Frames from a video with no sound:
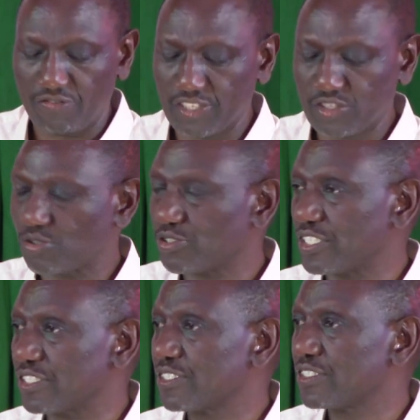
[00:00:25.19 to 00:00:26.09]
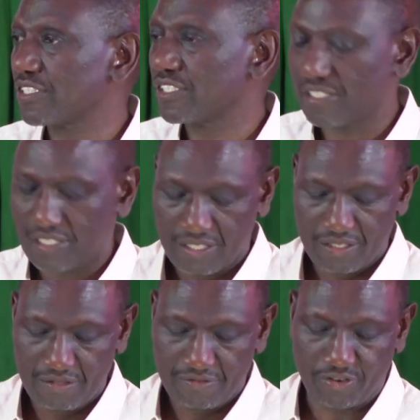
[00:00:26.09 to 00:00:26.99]
of resources
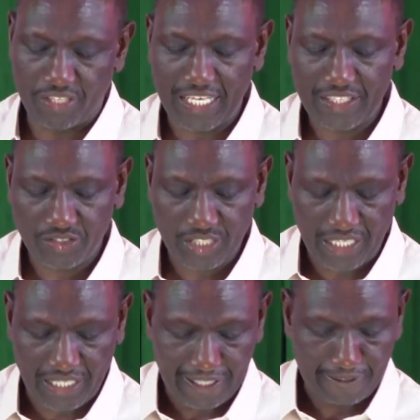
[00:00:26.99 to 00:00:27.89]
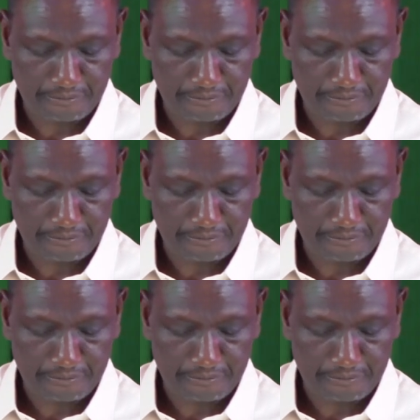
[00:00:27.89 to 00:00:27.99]
for the Exchequer.